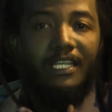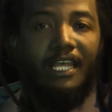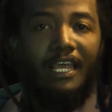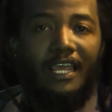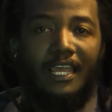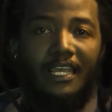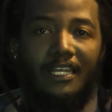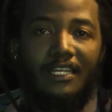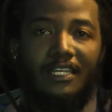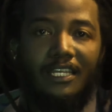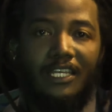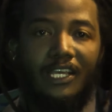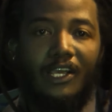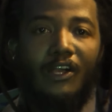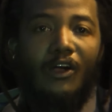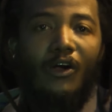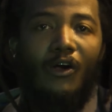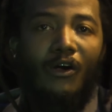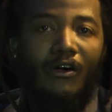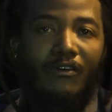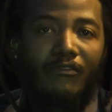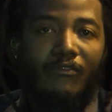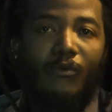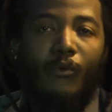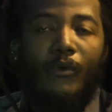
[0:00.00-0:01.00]
the idea
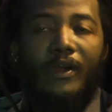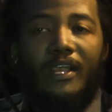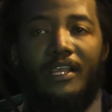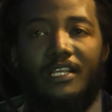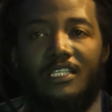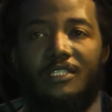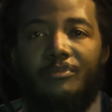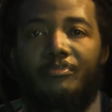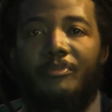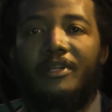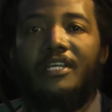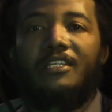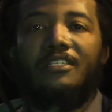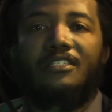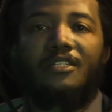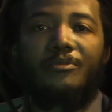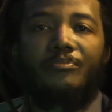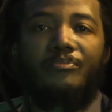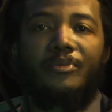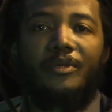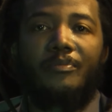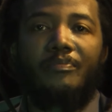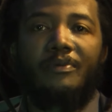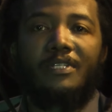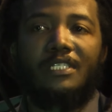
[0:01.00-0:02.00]
of where it's placed in
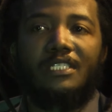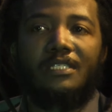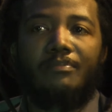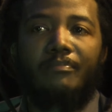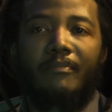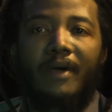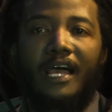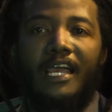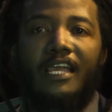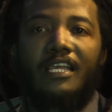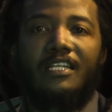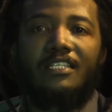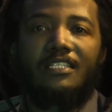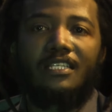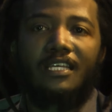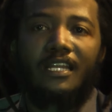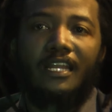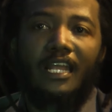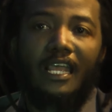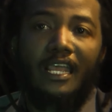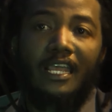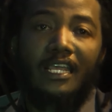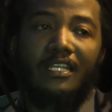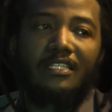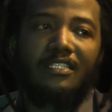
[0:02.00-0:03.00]
people's minds
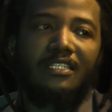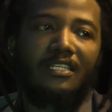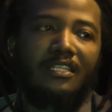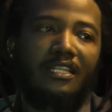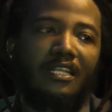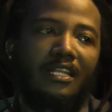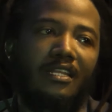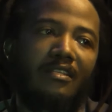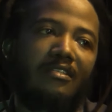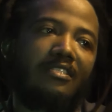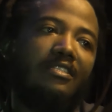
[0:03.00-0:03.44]
and heads, and then